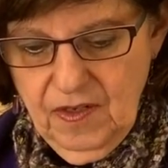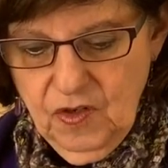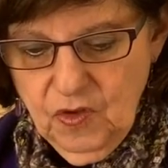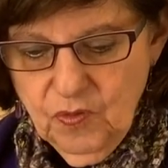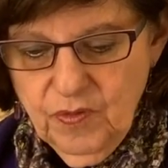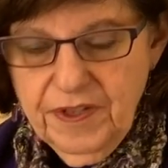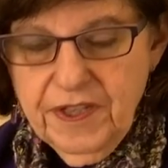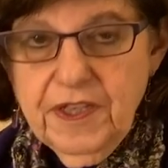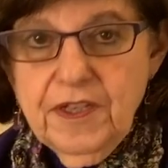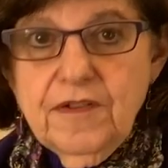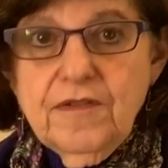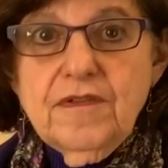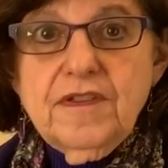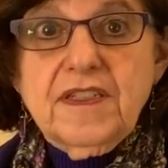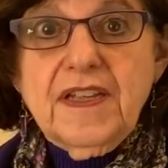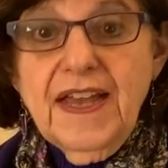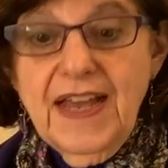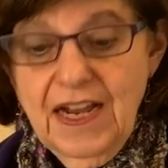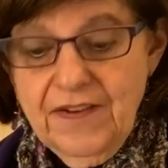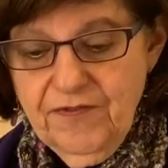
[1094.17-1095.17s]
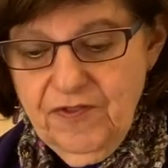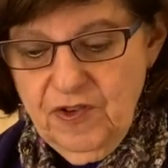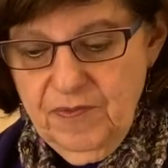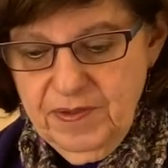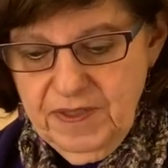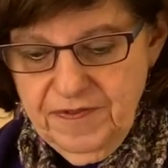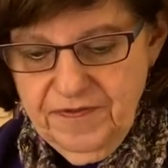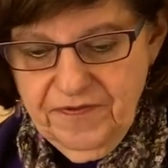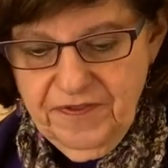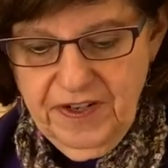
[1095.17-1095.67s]
We use adverbs
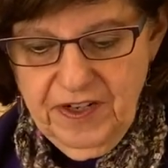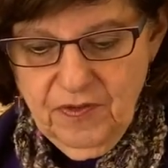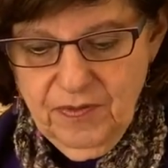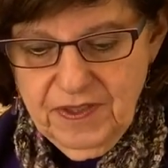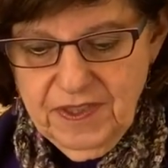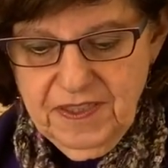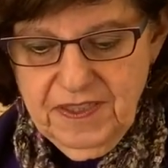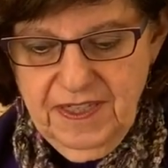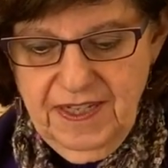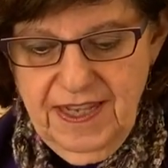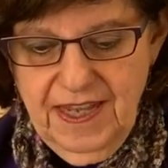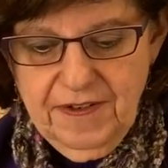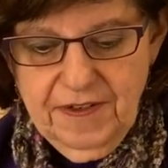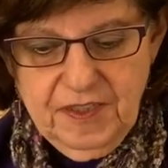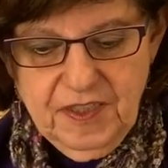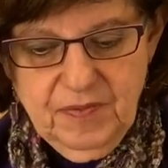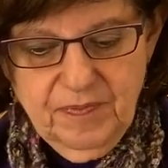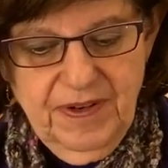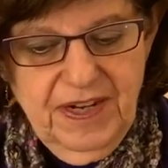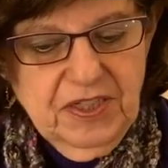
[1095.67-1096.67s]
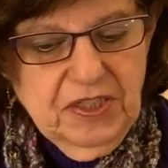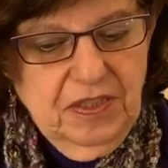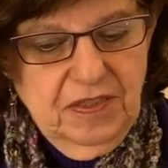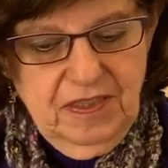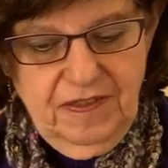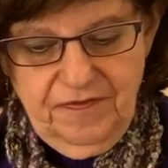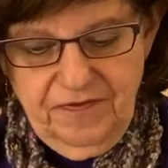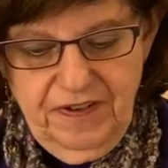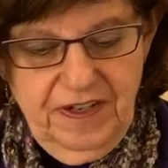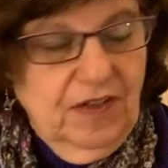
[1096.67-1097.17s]
of frequency and expressions
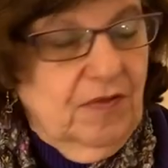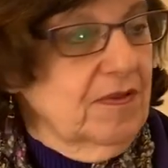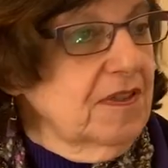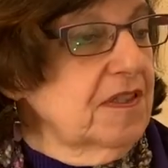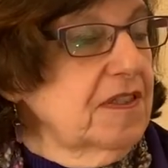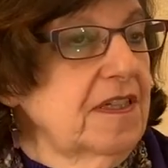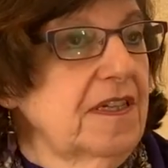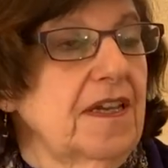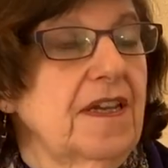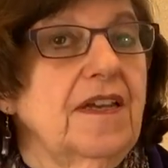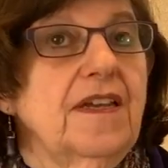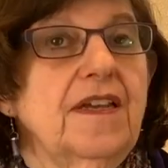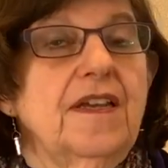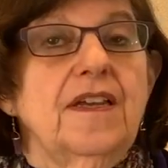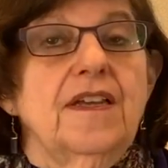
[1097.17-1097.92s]
of frequency